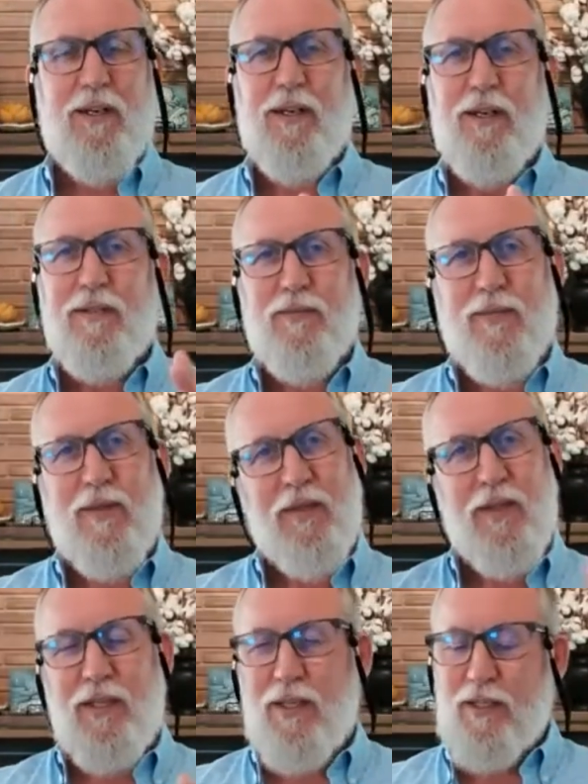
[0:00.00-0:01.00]
uh, the
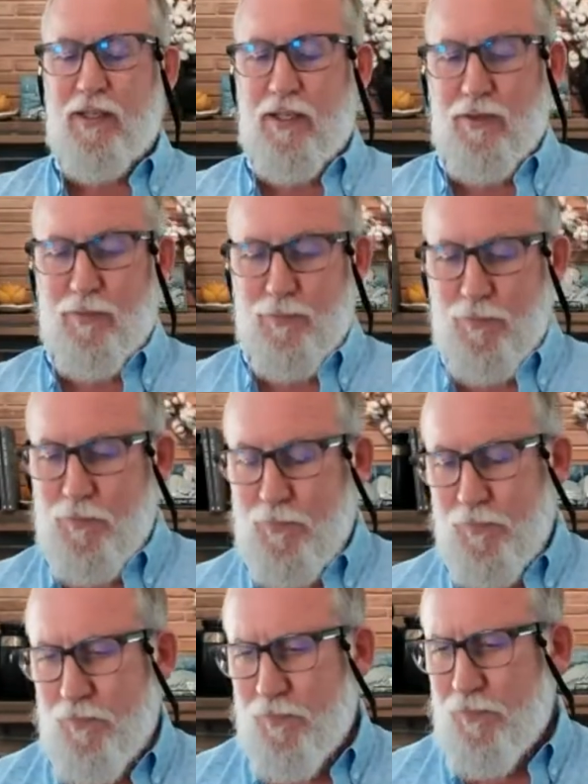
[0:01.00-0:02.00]
thinking here.
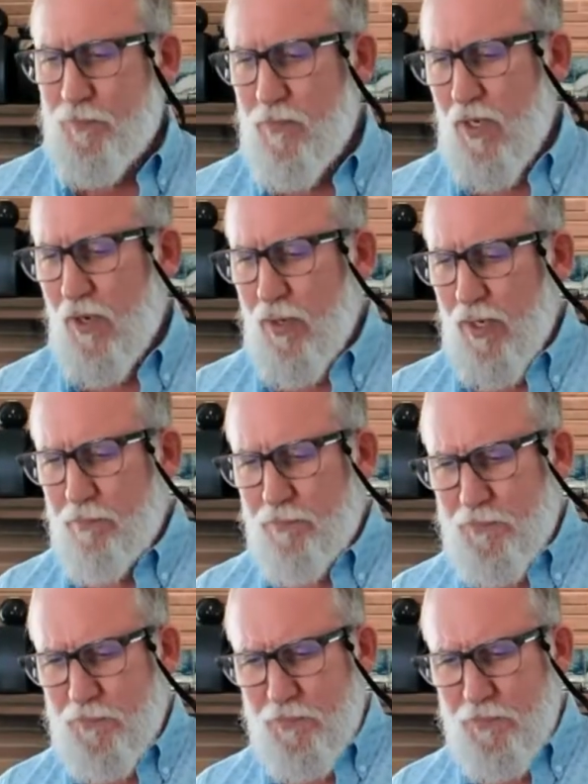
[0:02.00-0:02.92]
Okay,